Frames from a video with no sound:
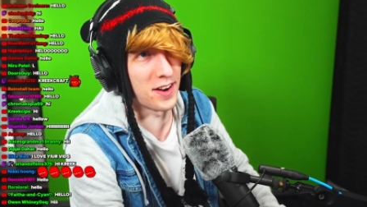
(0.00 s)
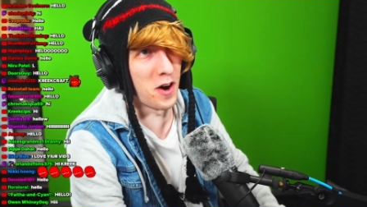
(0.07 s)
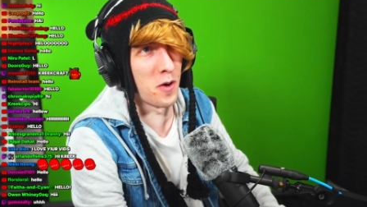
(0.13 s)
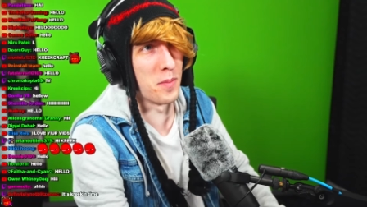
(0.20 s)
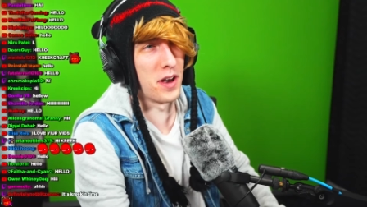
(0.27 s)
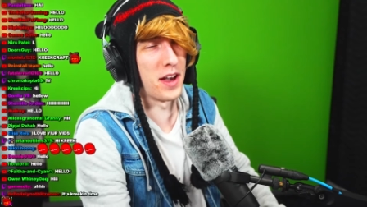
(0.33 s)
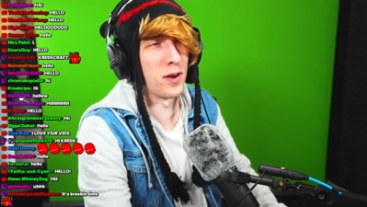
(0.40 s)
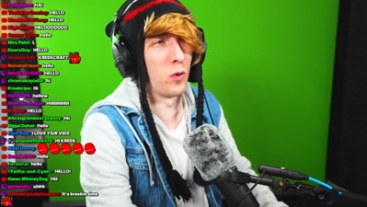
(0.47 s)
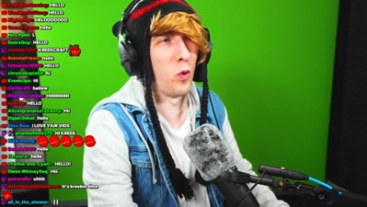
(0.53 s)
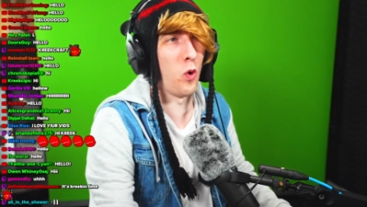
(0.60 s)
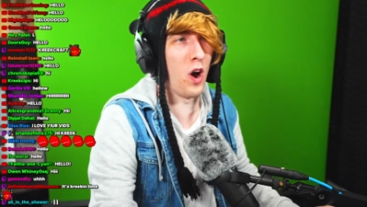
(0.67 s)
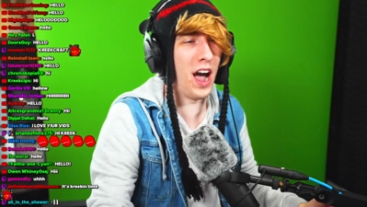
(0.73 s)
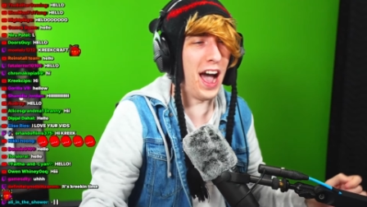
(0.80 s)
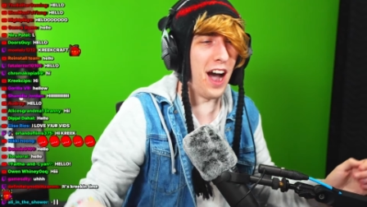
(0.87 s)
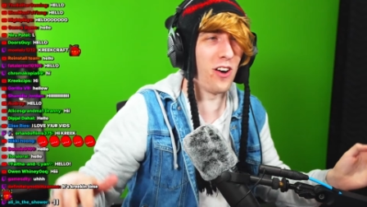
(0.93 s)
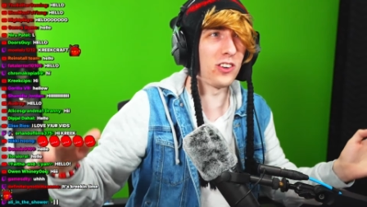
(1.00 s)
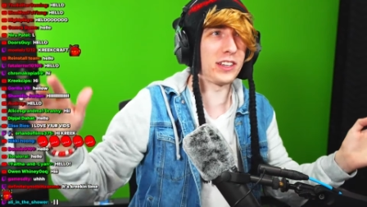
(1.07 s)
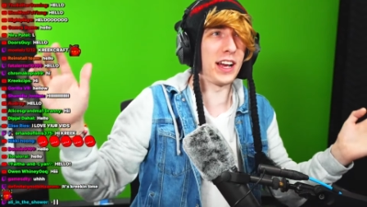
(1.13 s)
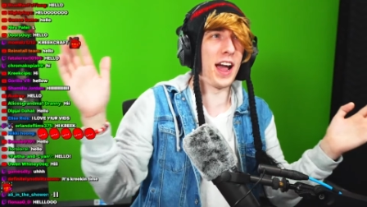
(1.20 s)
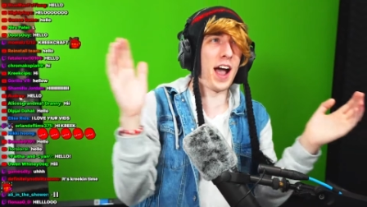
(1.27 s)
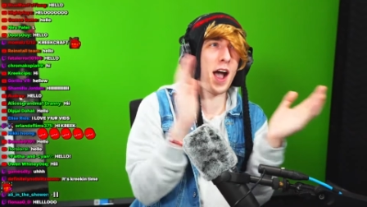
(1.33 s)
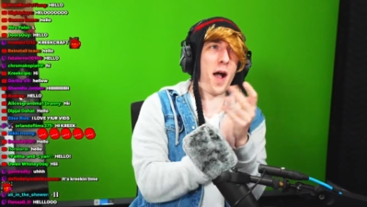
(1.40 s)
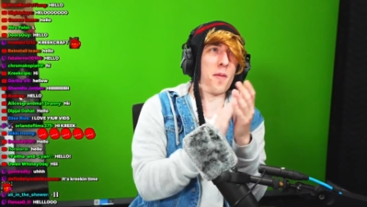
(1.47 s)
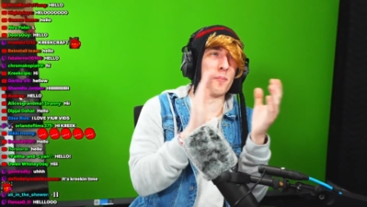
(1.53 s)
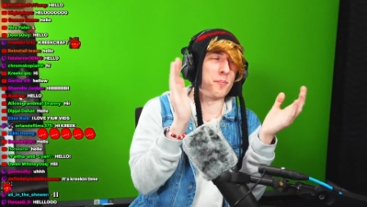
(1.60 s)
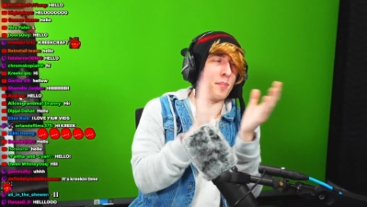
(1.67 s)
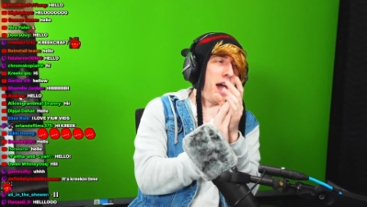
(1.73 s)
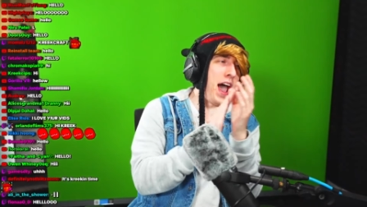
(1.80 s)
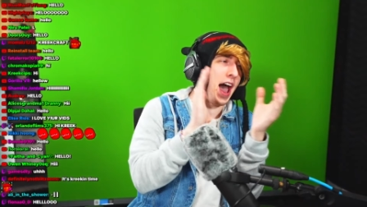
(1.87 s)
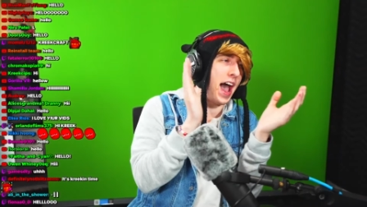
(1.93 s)
gentlemen, welcome
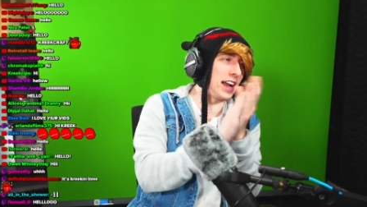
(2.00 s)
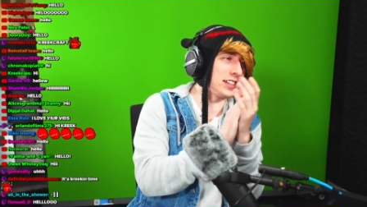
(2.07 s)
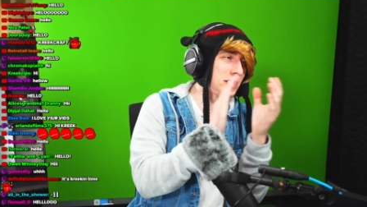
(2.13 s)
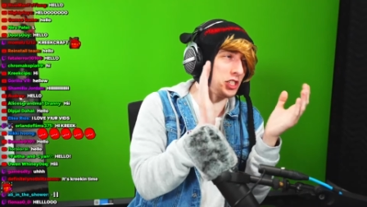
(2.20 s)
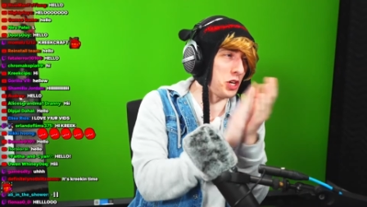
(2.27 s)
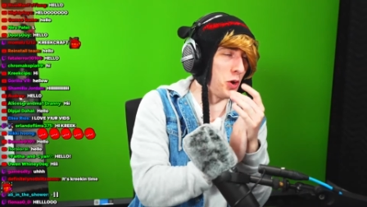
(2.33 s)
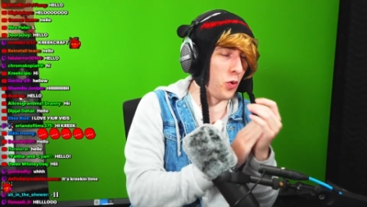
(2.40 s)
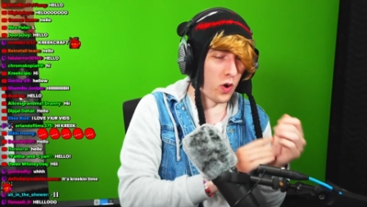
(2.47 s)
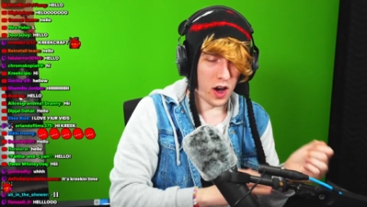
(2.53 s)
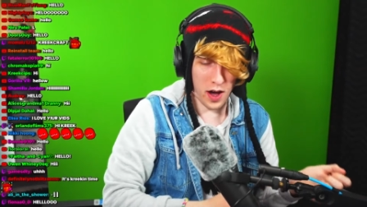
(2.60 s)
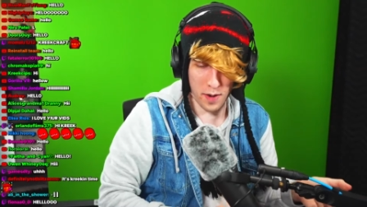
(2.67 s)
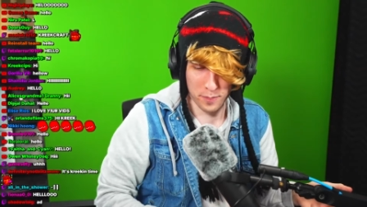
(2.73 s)
back to a